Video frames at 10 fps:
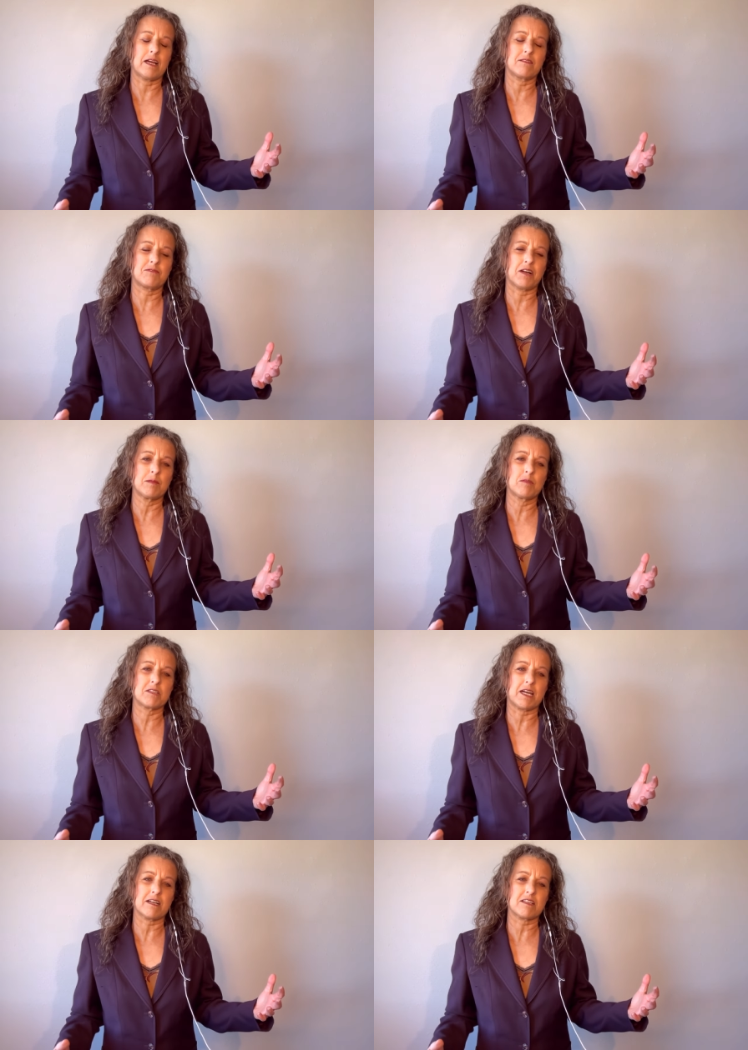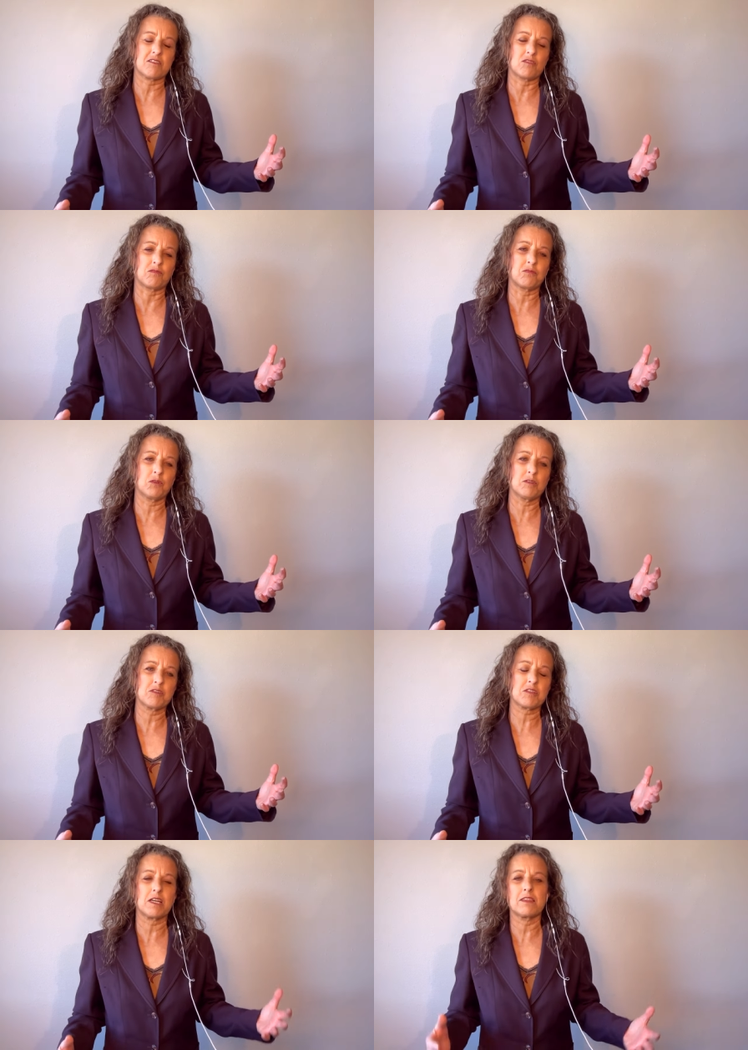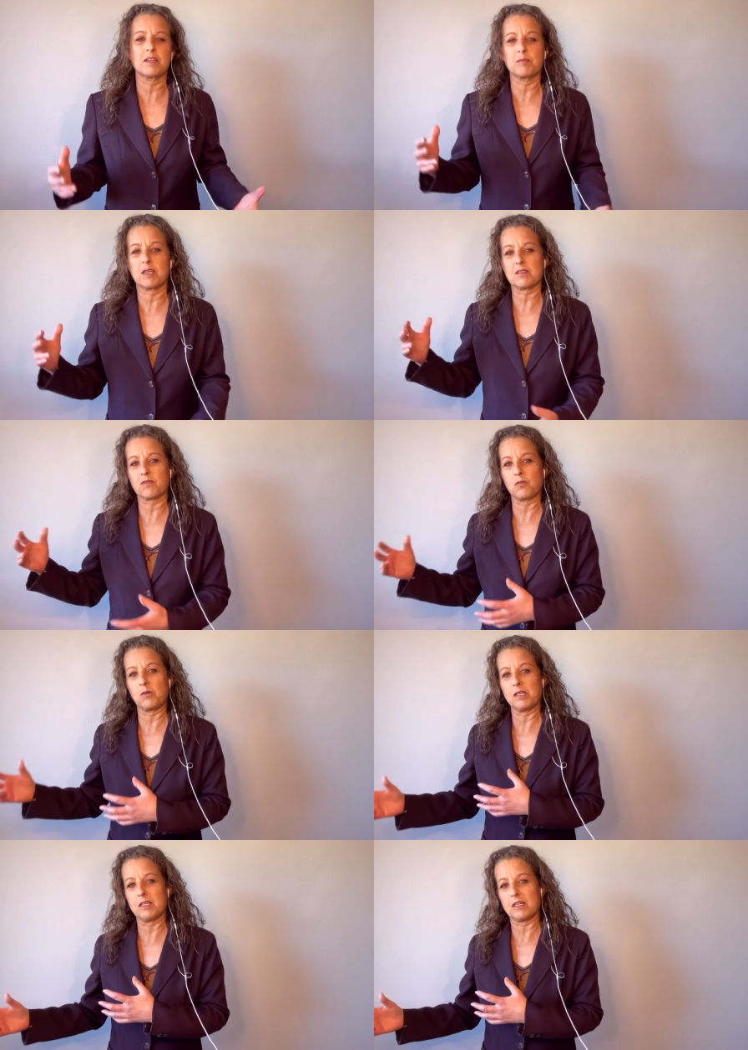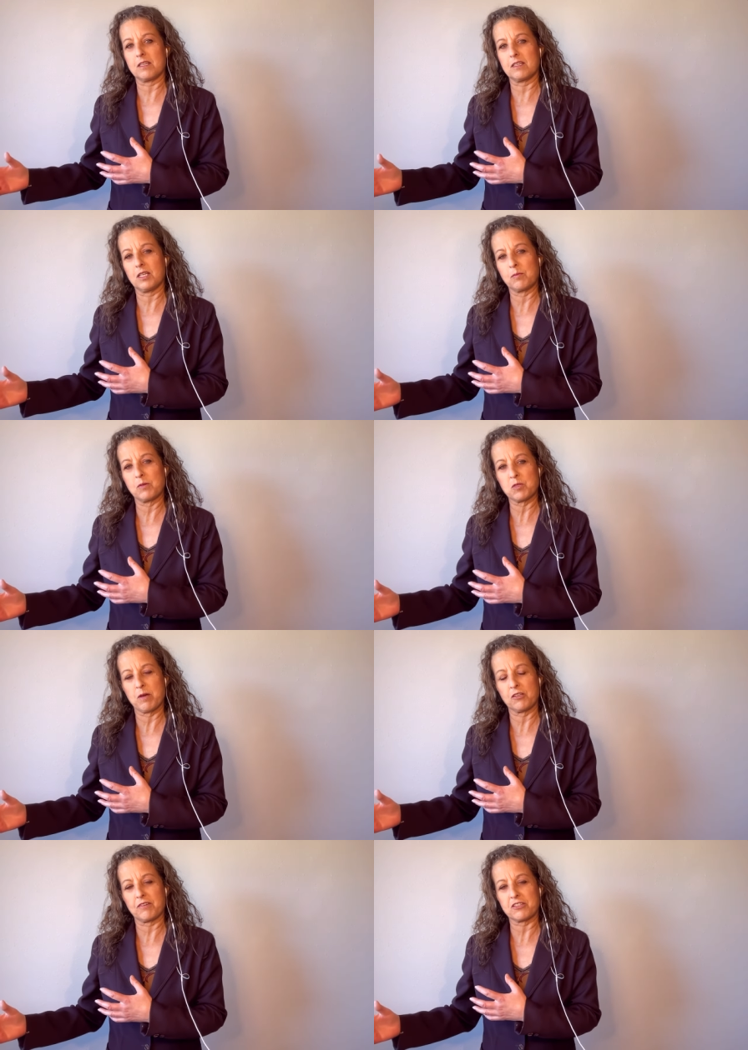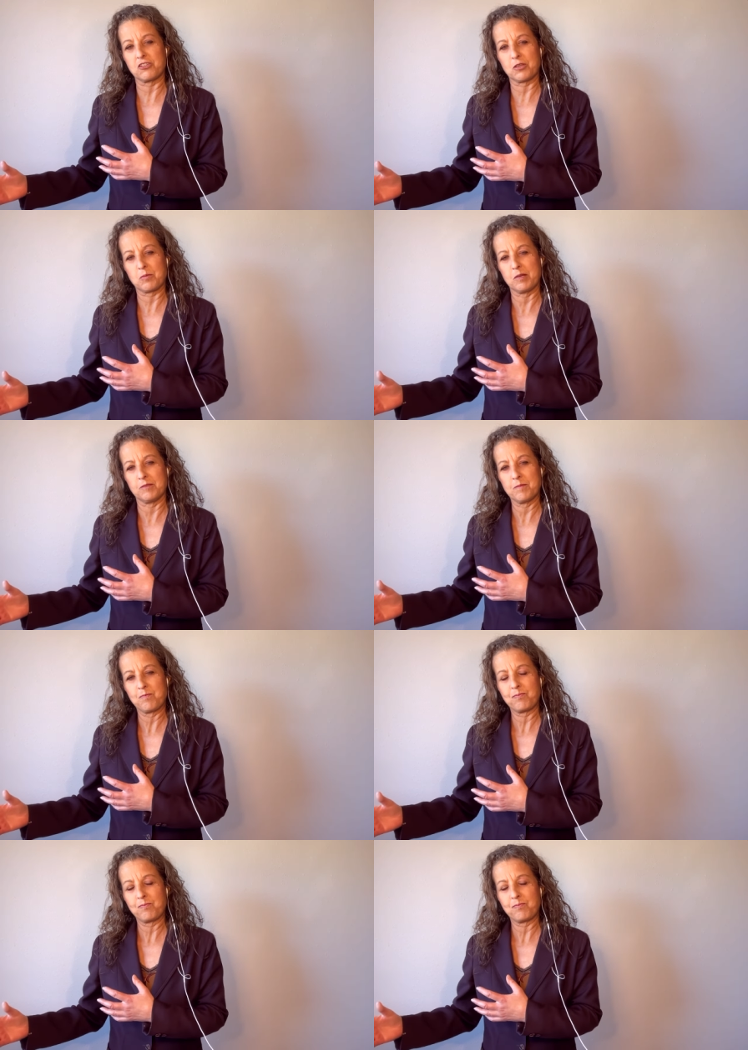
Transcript: fiber is accessed in the forest and then because of the way that the lumber is manufactured at the mill.